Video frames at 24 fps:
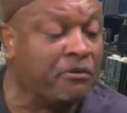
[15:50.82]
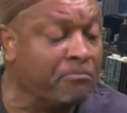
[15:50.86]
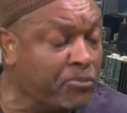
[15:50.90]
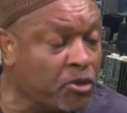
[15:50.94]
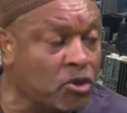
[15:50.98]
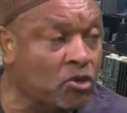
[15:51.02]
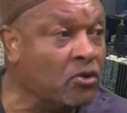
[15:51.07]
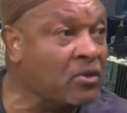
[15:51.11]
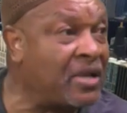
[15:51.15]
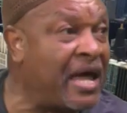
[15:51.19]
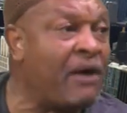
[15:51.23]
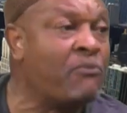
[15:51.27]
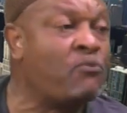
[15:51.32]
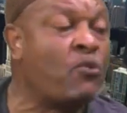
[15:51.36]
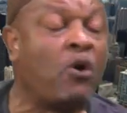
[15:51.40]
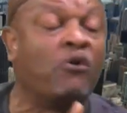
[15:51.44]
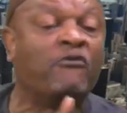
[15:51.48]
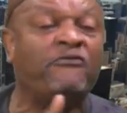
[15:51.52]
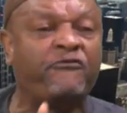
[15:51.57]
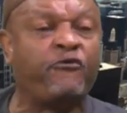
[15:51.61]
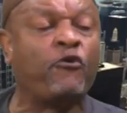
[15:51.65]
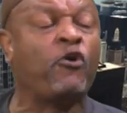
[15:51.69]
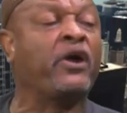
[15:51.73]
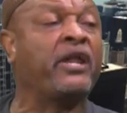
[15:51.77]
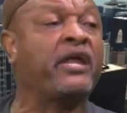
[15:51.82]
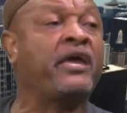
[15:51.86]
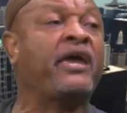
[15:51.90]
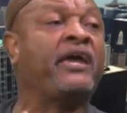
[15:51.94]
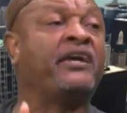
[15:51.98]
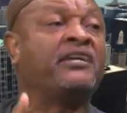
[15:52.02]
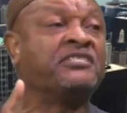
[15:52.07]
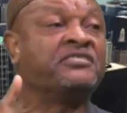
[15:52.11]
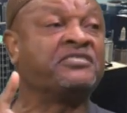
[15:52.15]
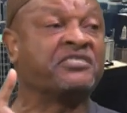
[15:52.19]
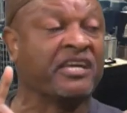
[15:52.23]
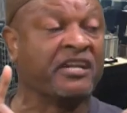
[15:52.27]
a mule. I want forty
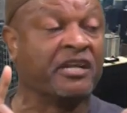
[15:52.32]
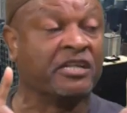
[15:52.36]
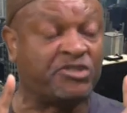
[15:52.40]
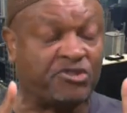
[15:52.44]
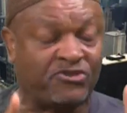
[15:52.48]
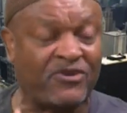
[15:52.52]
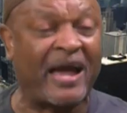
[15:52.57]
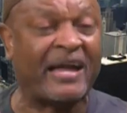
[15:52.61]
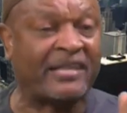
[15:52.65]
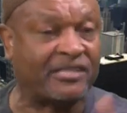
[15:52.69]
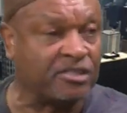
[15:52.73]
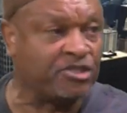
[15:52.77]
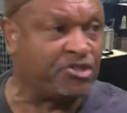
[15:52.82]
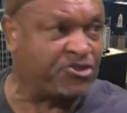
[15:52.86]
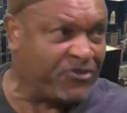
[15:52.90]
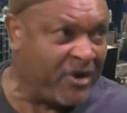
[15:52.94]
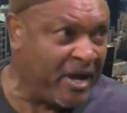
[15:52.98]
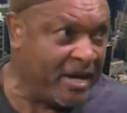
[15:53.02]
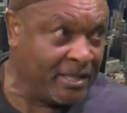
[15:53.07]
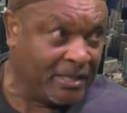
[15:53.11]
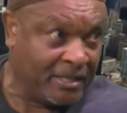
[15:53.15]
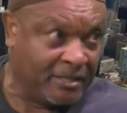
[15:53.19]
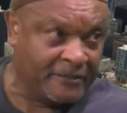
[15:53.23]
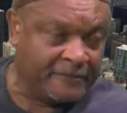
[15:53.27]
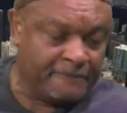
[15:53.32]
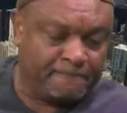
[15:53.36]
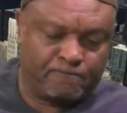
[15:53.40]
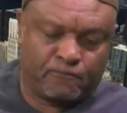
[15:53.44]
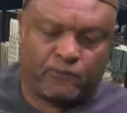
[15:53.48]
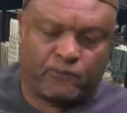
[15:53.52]
acres and a tractor trailer.